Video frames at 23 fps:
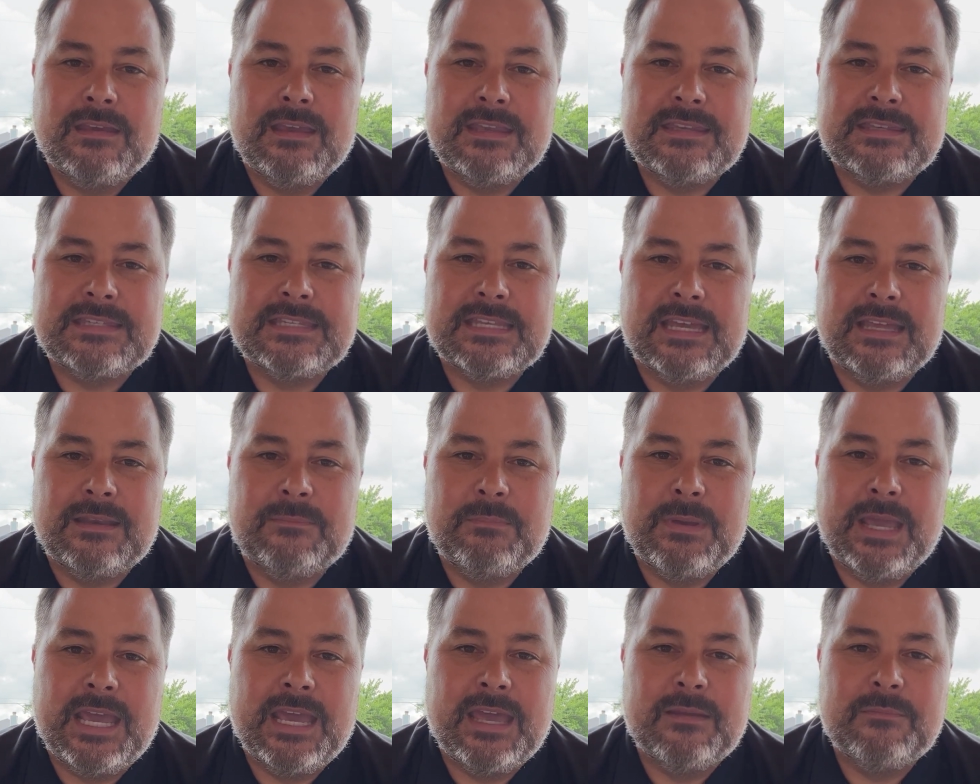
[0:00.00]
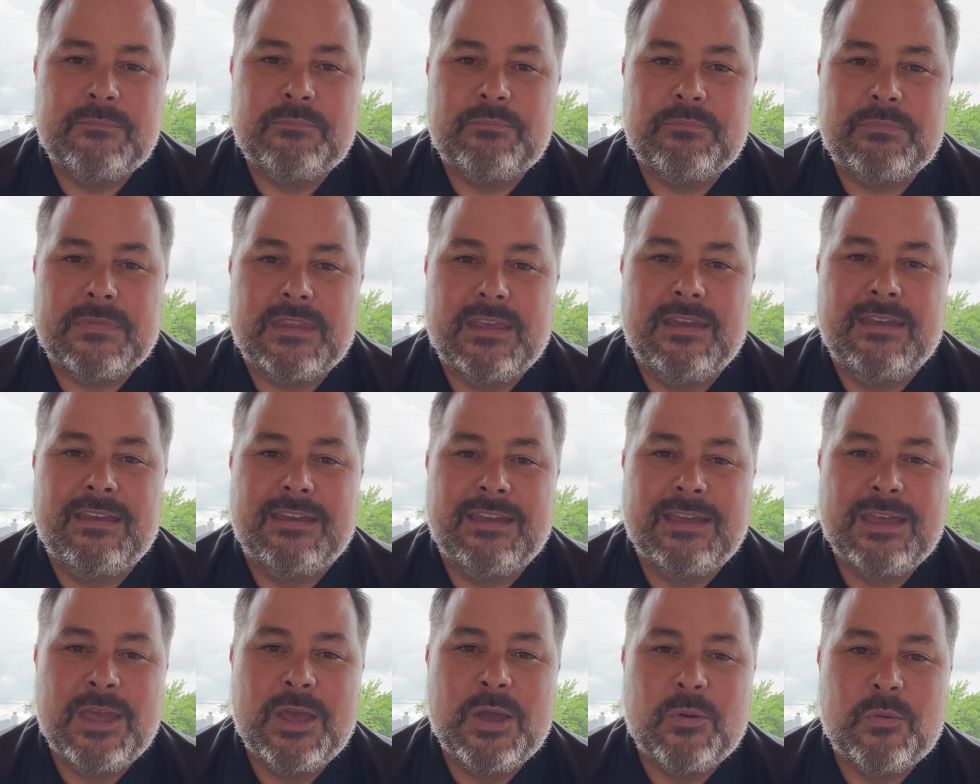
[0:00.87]
said, "Man,
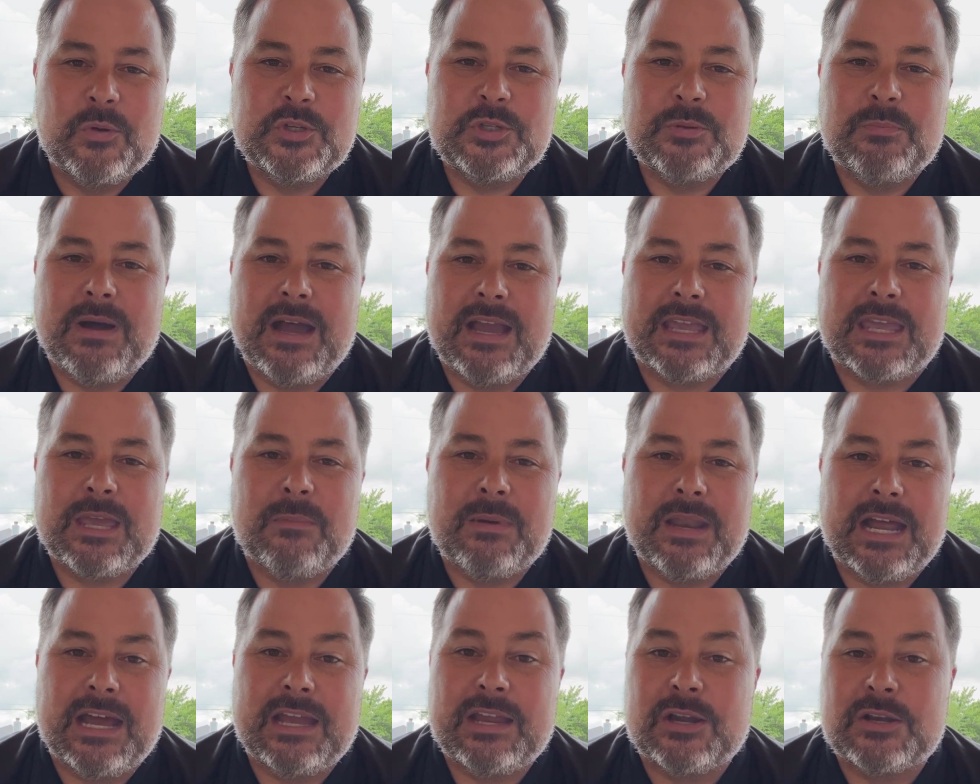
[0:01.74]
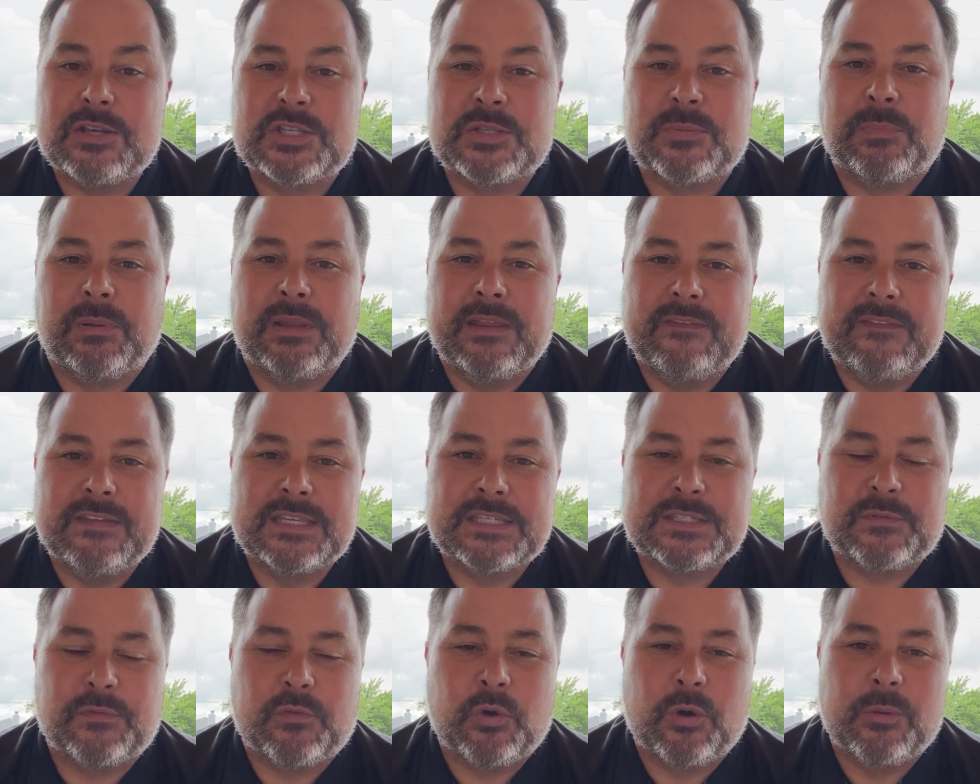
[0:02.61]
would you mind coming out here and splitting
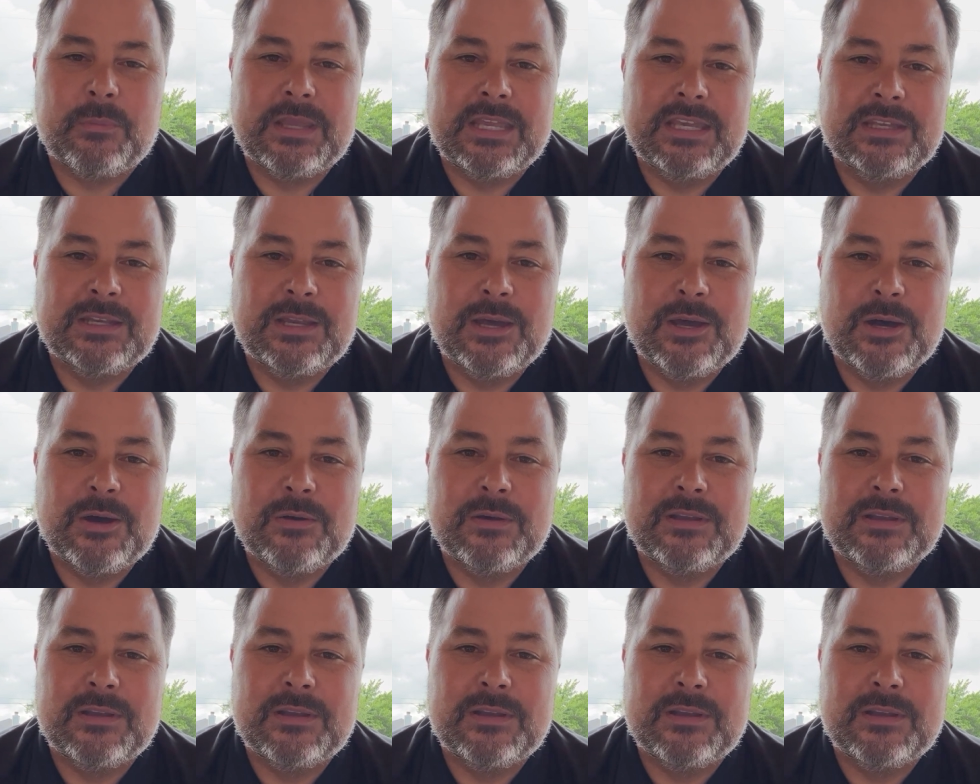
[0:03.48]
this for me?" And